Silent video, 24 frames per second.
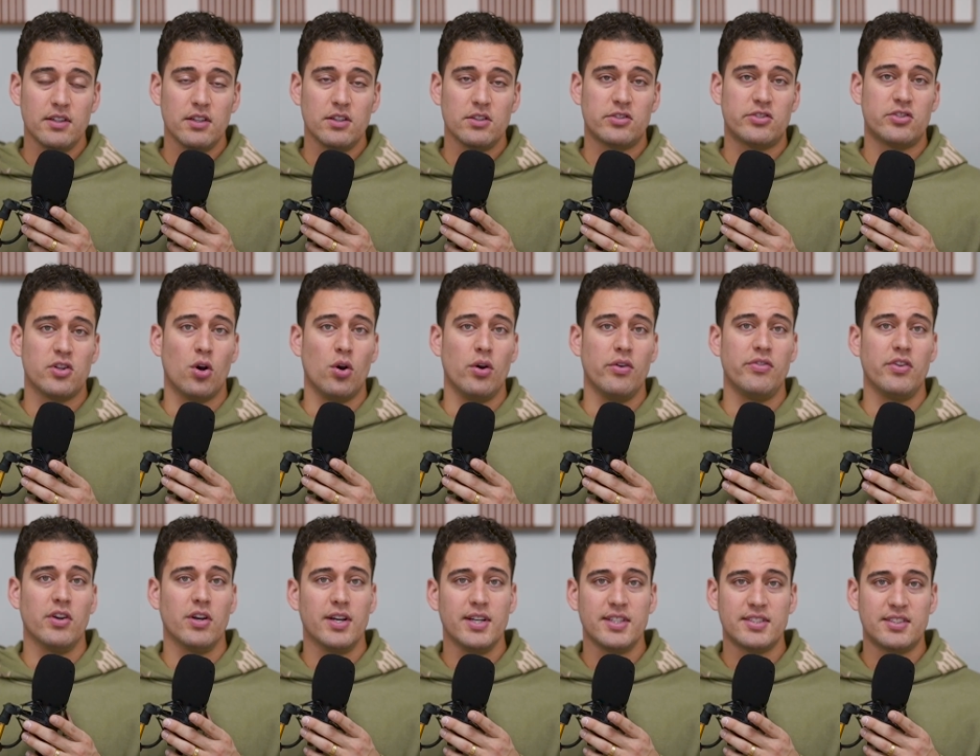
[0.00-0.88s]
So if
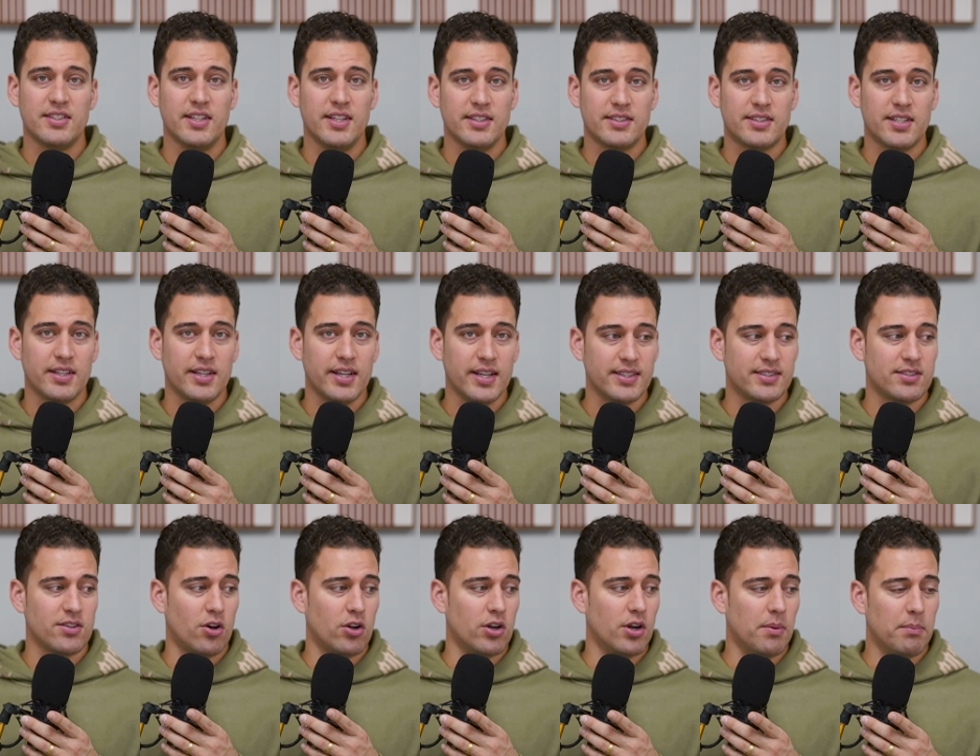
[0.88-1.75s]
you're listening to this
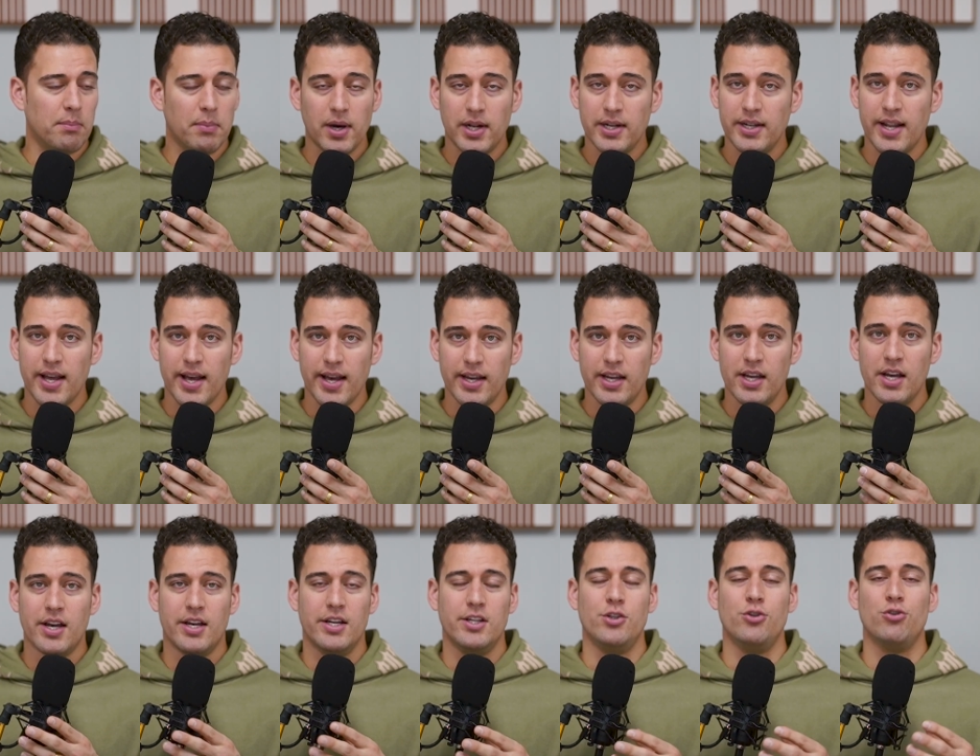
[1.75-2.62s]
on a Monday,
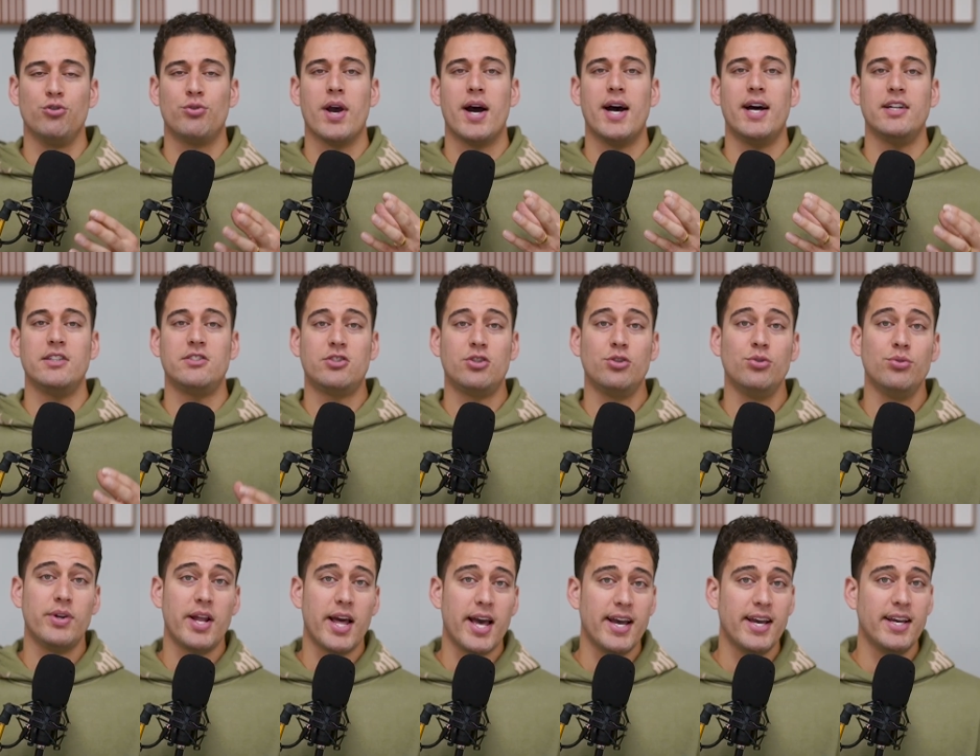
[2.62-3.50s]
you got 2
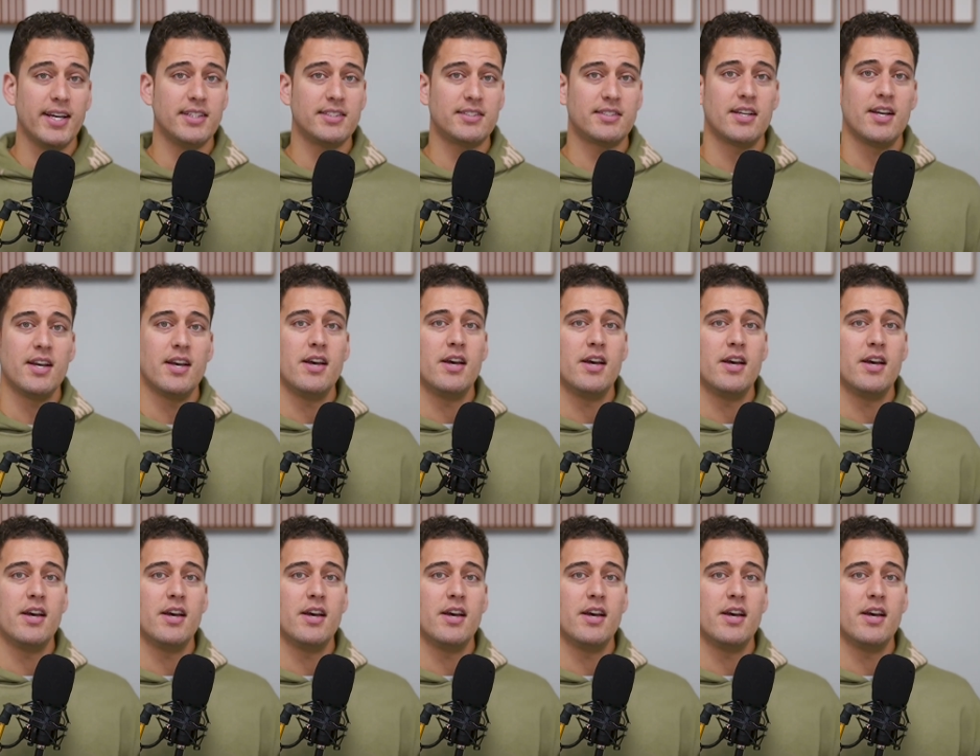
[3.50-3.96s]
days,